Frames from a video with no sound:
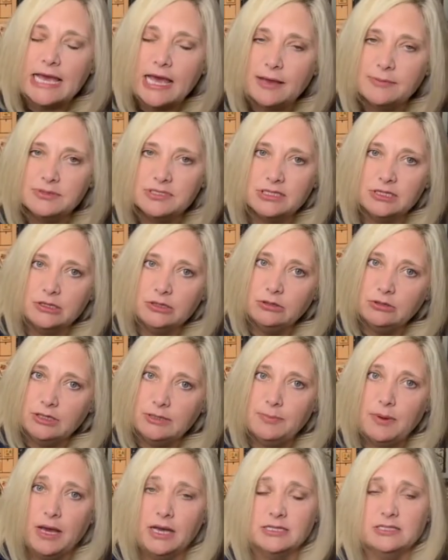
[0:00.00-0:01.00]
absolutely
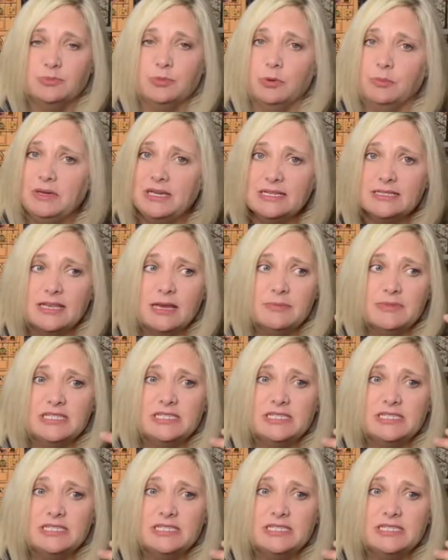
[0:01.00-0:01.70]
possible because I'm a